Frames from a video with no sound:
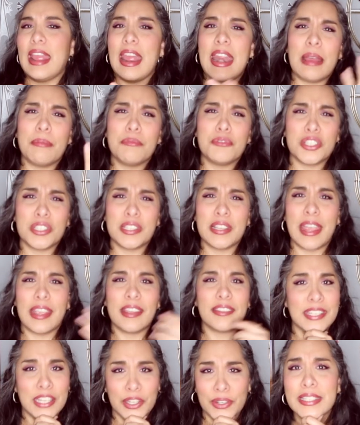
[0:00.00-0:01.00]
And I'm just
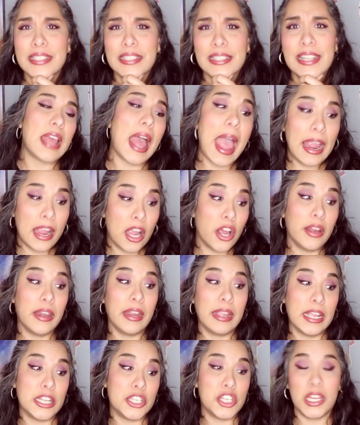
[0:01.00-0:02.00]
like, seriously? I
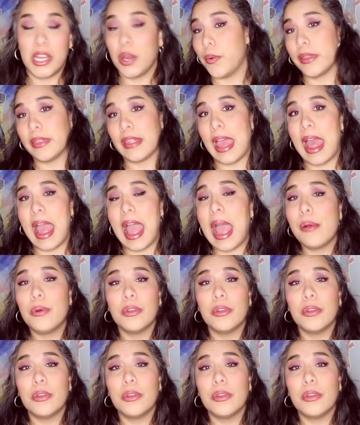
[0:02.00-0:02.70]
couldn't get jiggy with that.